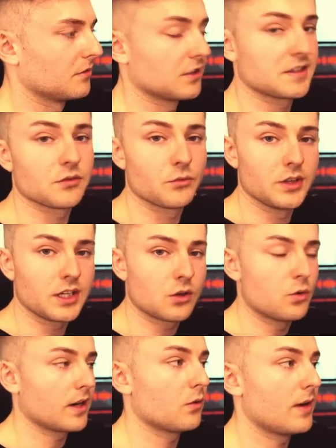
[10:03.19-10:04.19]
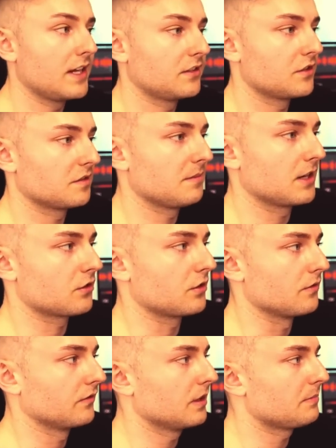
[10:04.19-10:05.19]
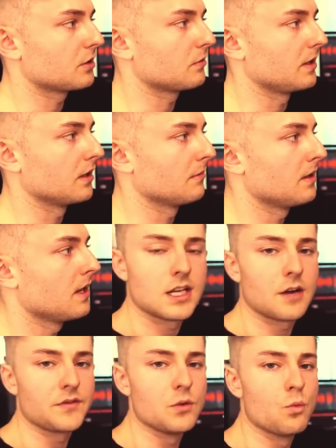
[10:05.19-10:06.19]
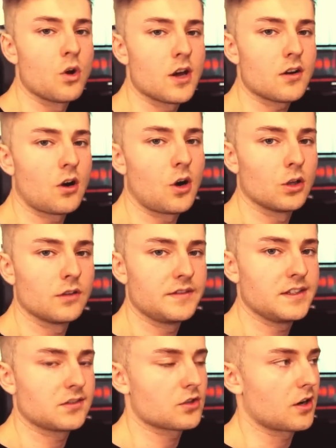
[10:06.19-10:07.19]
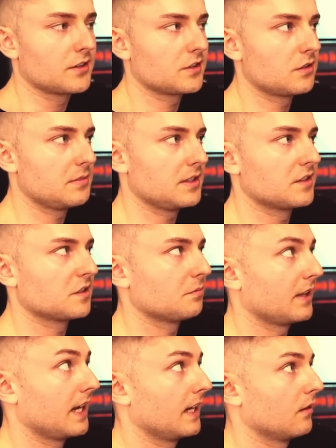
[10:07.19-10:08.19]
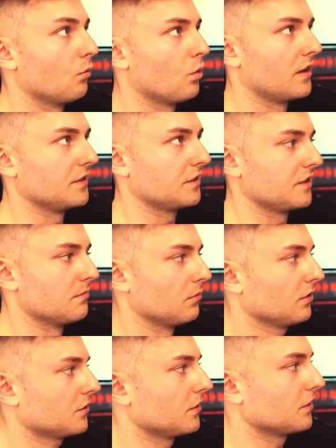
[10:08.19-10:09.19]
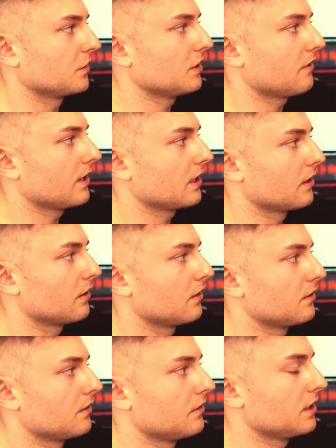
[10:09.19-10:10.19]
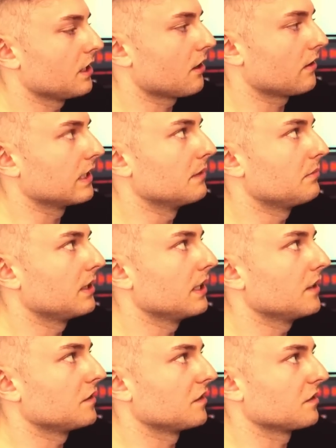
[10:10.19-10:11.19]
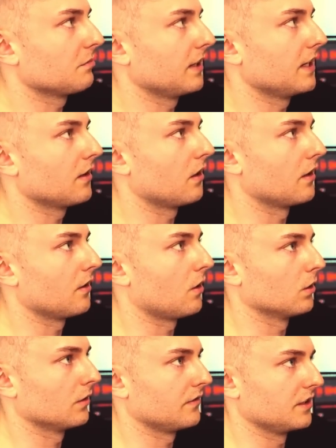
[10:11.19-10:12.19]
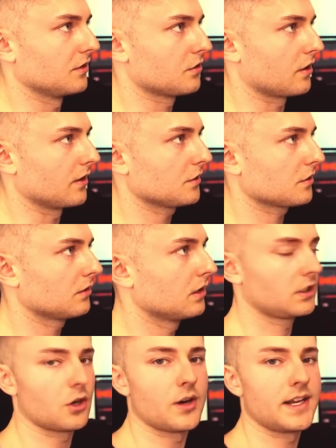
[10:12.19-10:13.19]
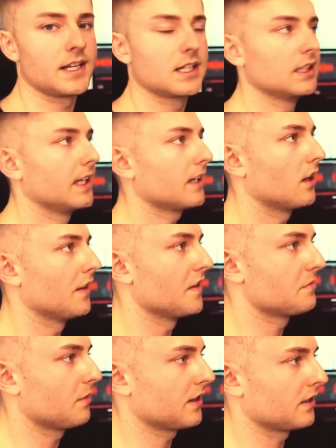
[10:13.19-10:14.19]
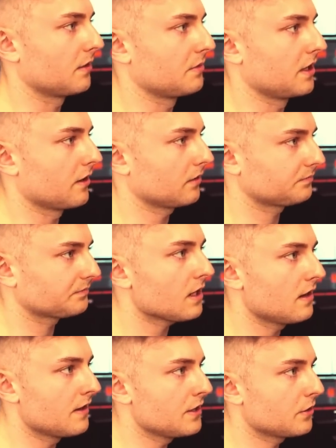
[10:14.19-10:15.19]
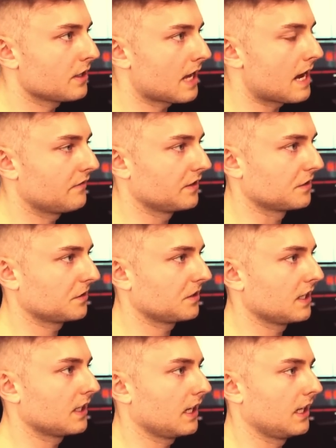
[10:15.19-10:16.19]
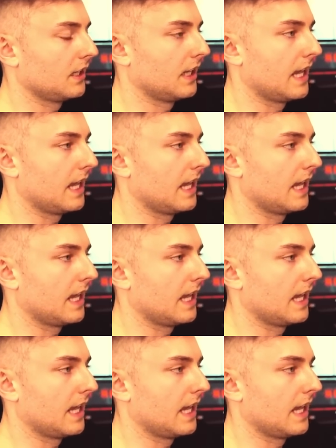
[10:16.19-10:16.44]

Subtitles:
So that's a really quick way to just make sure you flip between them. Now, if you want all of these charts to be displaying one symbol, so you can see right here, DREP is displayed on all of these charts. Go ahead and click on this button up here, and then you can have this sync in